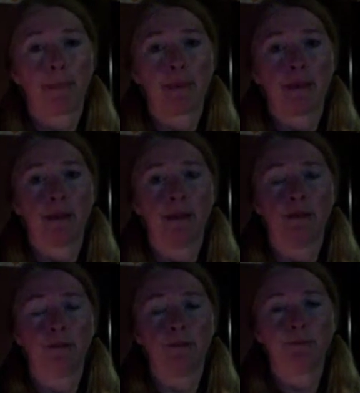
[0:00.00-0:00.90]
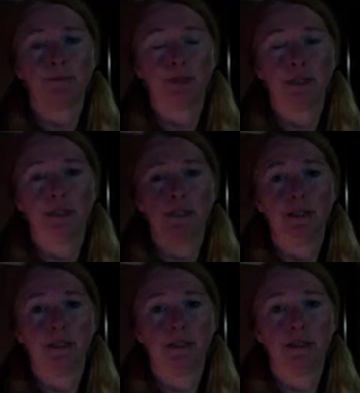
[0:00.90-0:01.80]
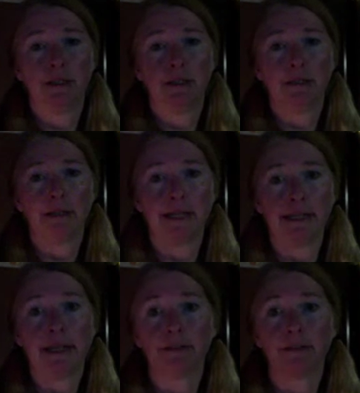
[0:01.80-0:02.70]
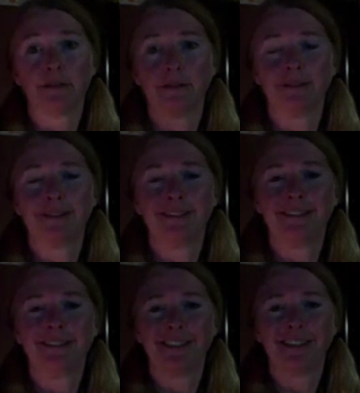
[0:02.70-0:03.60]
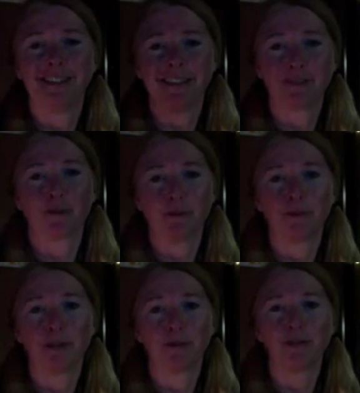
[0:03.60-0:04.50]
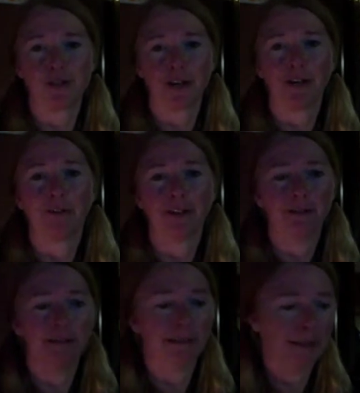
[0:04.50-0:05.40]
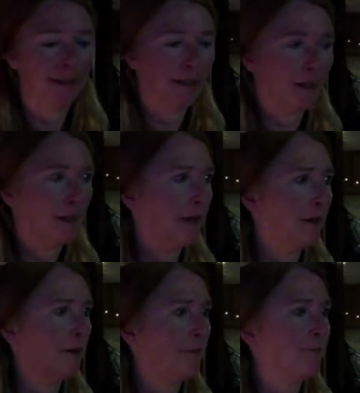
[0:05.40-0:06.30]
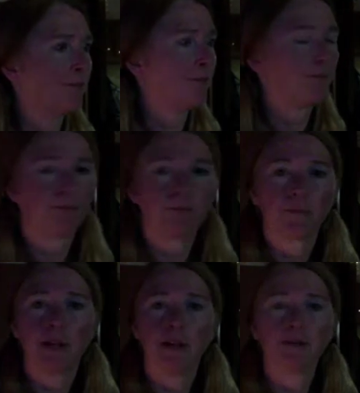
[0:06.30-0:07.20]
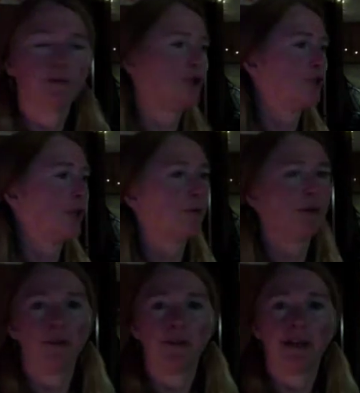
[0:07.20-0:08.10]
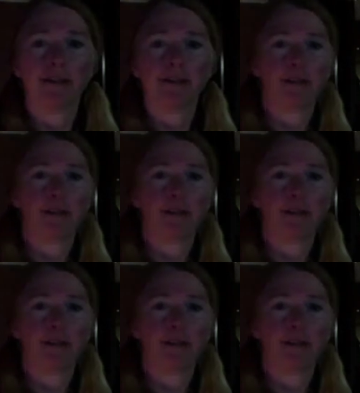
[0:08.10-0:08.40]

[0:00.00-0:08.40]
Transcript: you know, and yes, it is a bit earth-shattering. I'll share with you that